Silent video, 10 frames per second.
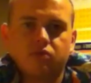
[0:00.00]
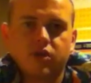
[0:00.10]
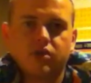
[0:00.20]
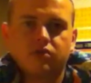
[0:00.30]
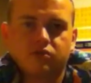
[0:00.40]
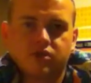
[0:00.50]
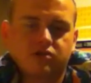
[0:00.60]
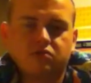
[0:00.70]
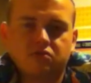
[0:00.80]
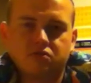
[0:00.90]
yeah,
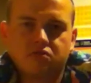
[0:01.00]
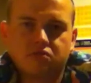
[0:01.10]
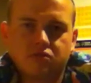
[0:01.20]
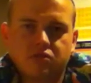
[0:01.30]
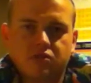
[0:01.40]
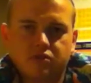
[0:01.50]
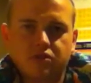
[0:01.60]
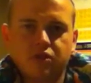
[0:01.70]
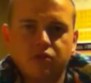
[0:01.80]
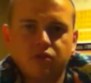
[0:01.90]
just
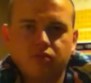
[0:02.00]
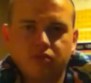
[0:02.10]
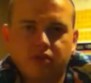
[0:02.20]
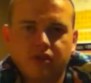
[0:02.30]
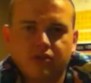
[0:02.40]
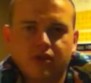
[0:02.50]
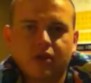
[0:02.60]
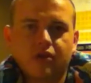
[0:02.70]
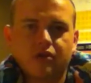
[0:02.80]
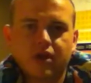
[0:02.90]
do things a
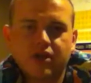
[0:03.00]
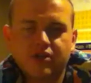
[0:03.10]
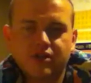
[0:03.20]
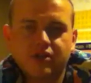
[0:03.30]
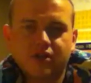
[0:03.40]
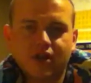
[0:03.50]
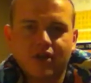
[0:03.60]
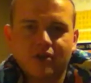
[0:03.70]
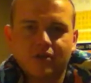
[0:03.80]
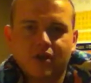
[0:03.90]
lot easier than they
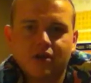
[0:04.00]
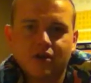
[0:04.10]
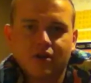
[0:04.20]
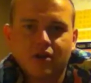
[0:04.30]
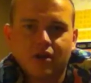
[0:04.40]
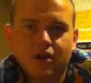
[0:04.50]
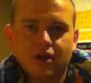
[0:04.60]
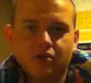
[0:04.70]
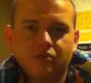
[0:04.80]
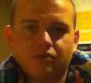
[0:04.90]
need to be done.
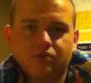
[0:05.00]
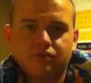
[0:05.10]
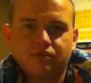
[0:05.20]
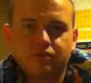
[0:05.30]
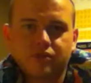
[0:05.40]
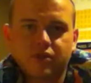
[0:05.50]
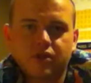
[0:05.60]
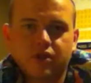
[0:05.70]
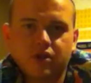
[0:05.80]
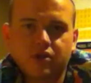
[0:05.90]

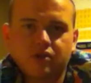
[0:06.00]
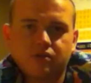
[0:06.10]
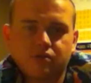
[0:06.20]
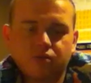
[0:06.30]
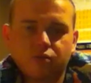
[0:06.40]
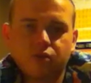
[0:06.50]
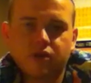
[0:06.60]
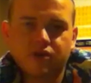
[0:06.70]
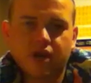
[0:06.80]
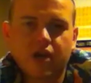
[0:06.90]
Don't need to work
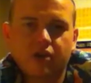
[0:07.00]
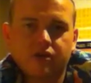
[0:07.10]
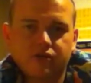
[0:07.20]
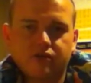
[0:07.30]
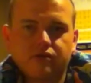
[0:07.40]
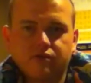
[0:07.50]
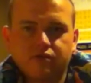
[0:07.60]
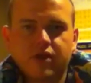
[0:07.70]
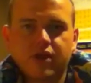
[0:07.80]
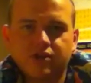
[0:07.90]
as hard. It's
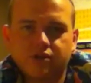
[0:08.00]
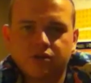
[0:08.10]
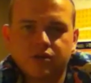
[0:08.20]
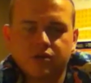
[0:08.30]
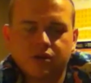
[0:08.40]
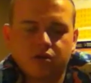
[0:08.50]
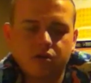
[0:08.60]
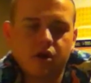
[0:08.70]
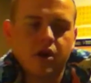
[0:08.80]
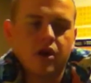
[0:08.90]
easier on you in the
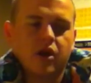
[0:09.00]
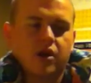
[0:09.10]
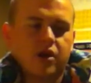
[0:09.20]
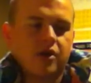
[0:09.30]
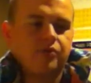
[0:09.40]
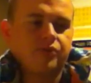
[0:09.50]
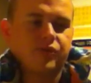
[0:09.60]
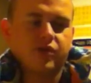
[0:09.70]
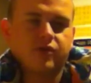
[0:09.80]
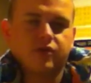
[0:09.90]
long run.
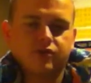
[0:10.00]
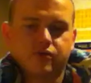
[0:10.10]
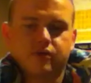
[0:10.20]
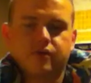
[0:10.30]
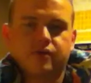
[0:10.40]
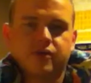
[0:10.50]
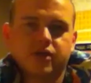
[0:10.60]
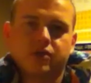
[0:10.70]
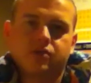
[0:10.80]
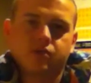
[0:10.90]
So if you sort of, for
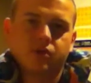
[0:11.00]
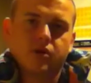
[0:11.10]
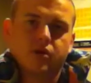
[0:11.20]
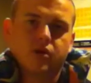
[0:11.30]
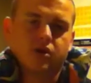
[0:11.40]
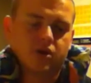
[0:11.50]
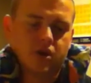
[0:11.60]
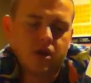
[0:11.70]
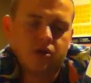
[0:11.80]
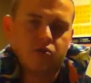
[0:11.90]
example,
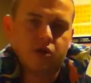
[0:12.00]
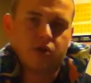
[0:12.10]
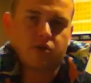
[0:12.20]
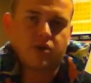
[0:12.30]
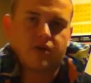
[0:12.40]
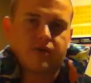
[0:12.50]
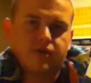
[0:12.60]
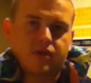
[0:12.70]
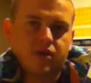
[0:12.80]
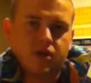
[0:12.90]
had a good belt knife,
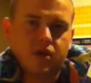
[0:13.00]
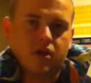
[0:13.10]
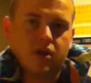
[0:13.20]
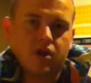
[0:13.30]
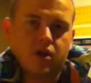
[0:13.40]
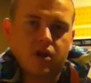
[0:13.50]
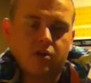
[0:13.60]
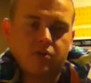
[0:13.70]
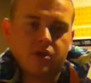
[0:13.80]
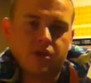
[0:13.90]

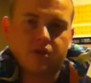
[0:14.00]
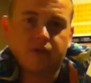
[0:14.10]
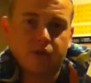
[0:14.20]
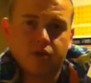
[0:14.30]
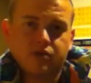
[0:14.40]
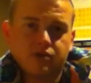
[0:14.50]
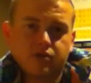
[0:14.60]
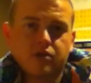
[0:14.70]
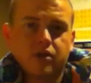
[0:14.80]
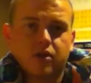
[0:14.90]
and like a folding saw,